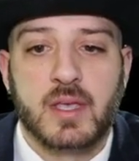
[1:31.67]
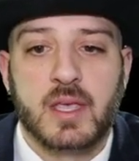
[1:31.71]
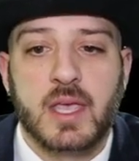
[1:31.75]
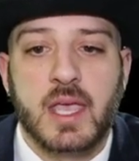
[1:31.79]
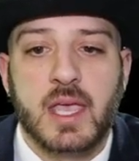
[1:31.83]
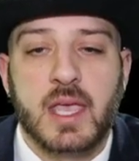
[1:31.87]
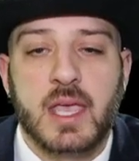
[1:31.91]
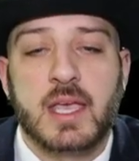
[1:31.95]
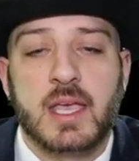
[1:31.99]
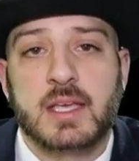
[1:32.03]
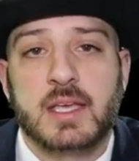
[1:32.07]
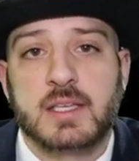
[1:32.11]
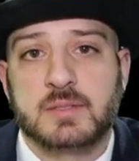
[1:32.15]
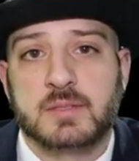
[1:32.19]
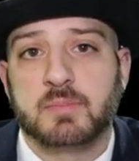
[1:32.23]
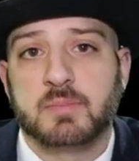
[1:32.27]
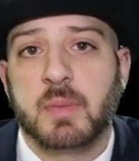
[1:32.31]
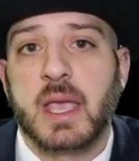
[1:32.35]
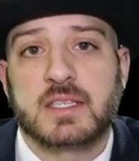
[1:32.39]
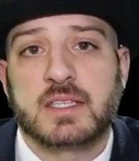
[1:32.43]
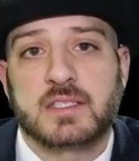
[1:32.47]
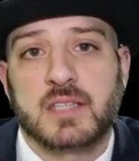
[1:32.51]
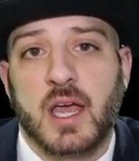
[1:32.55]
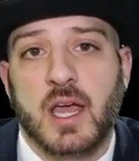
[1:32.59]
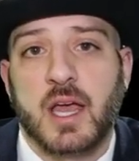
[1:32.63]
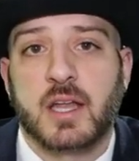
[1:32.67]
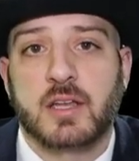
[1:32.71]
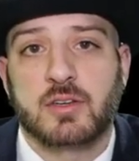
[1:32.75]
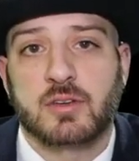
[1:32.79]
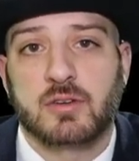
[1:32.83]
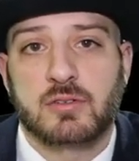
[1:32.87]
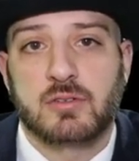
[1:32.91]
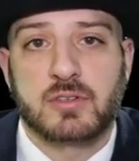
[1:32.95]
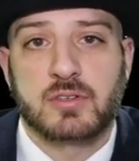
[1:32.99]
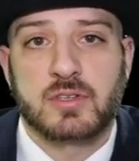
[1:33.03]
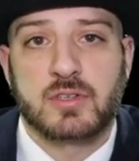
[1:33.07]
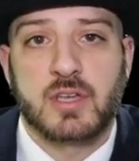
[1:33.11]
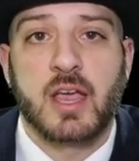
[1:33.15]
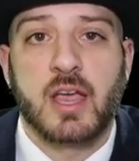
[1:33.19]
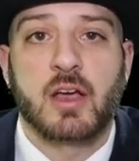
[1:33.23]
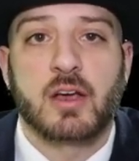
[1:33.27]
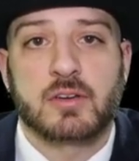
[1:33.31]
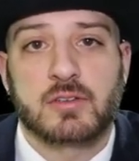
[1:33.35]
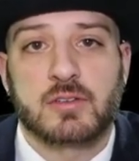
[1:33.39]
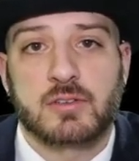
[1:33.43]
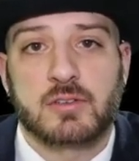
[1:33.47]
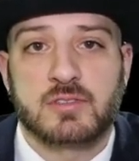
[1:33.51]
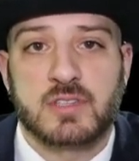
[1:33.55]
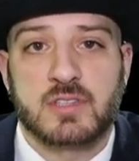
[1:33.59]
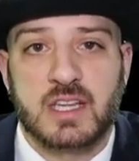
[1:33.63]
is based on your
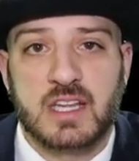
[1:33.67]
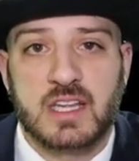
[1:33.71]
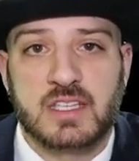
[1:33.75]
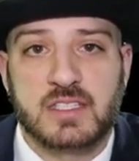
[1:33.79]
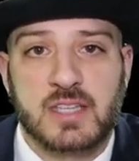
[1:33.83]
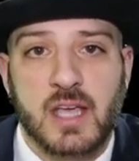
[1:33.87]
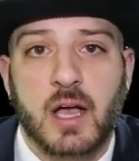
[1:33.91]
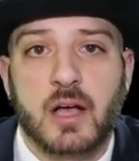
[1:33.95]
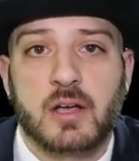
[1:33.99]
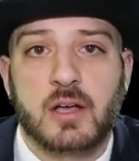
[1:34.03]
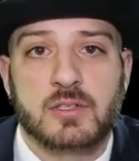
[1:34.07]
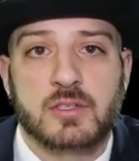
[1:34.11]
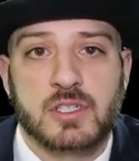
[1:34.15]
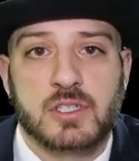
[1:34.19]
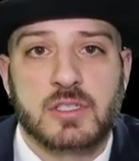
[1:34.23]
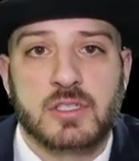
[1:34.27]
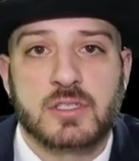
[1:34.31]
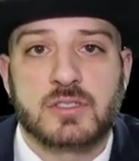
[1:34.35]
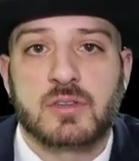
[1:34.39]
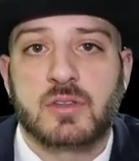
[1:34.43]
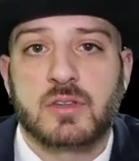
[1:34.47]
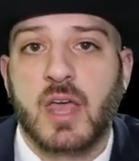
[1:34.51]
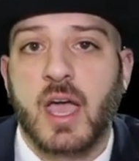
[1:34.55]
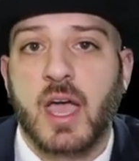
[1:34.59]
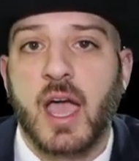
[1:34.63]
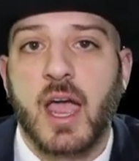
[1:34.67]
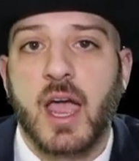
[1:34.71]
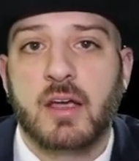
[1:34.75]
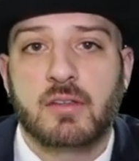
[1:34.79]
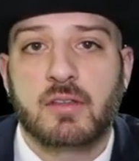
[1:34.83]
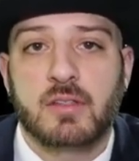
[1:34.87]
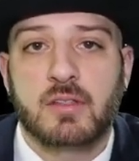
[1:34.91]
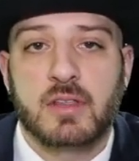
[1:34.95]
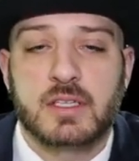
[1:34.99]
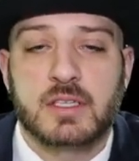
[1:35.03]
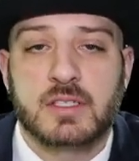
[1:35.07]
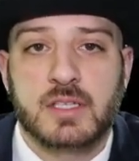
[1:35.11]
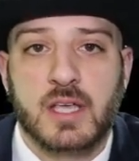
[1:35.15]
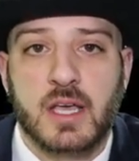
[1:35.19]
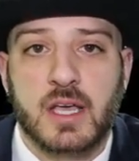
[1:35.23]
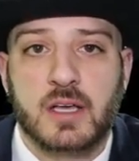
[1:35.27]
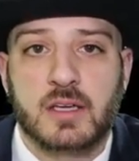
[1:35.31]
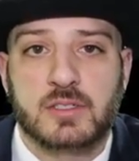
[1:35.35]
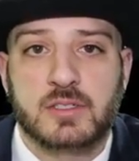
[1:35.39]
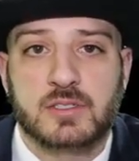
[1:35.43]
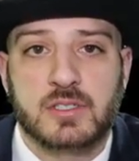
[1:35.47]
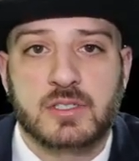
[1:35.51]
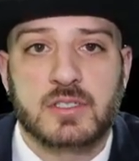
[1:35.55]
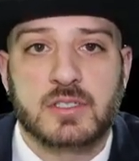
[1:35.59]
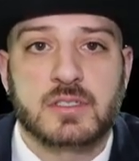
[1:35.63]
character's intelligence. So the higher the
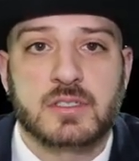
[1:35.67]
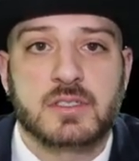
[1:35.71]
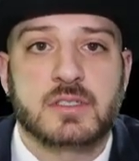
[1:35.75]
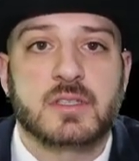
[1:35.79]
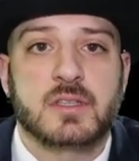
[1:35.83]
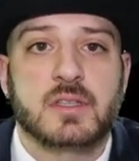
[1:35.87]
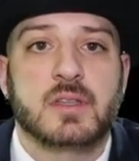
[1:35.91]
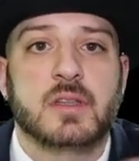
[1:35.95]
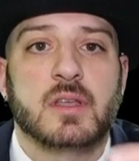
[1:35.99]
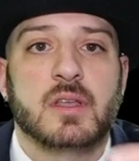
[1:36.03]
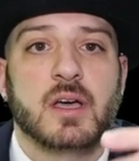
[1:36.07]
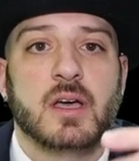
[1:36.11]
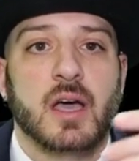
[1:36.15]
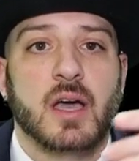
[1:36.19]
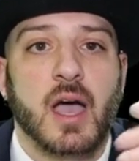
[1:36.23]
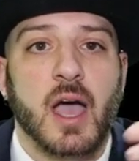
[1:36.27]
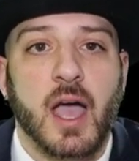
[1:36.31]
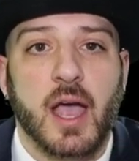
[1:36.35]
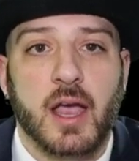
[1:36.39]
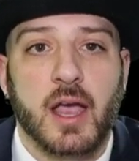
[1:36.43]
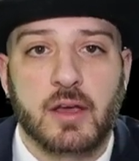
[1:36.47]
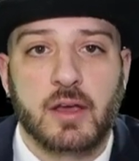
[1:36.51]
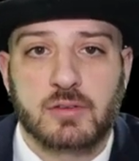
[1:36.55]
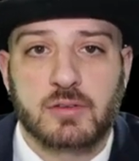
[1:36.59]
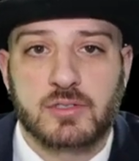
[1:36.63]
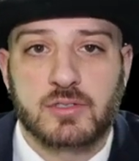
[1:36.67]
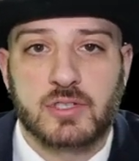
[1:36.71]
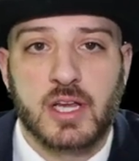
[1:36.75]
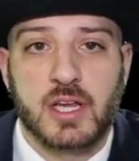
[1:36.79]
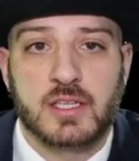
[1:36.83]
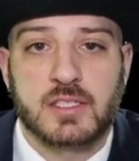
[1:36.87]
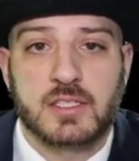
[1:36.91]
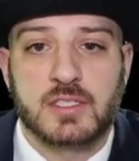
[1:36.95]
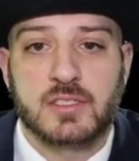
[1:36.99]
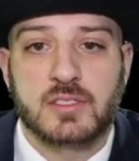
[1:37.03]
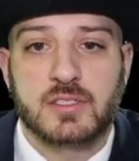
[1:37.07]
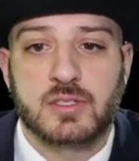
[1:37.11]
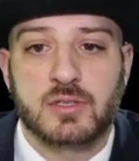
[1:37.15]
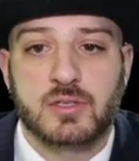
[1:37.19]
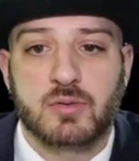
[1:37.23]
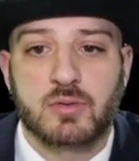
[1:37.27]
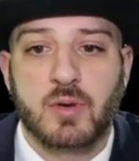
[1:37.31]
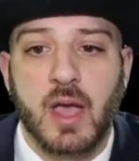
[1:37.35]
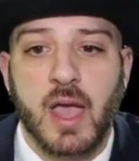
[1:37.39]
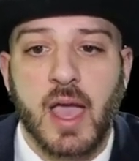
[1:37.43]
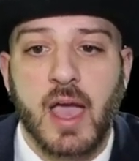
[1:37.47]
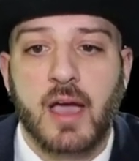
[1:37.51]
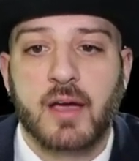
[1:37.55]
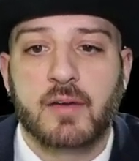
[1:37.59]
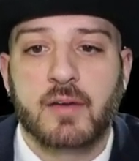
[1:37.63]
intelligence, the higher chances you
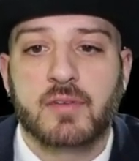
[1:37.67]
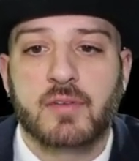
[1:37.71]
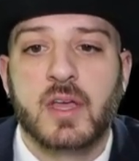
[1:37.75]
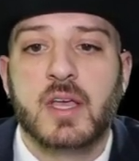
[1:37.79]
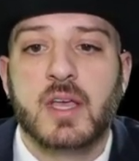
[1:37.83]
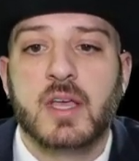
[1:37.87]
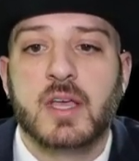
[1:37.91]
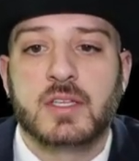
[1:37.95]
have.